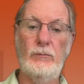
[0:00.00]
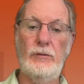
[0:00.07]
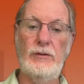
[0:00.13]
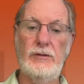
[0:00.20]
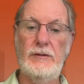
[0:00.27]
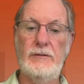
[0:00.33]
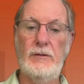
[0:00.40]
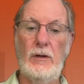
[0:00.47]

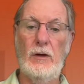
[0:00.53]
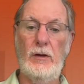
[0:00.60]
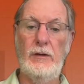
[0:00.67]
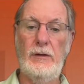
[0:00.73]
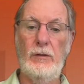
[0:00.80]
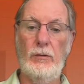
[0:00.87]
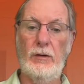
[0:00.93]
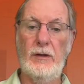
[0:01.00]
which is
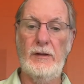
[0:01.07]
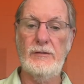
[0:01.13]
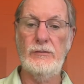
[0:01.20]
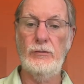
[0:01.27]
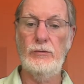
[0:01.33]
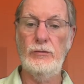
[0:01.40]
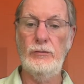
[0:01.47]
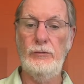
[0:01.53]
in our case
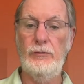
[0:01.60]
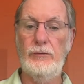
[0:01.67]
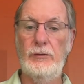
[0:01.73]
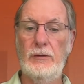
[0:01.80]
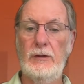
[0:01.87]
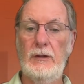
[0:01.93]
the tooth,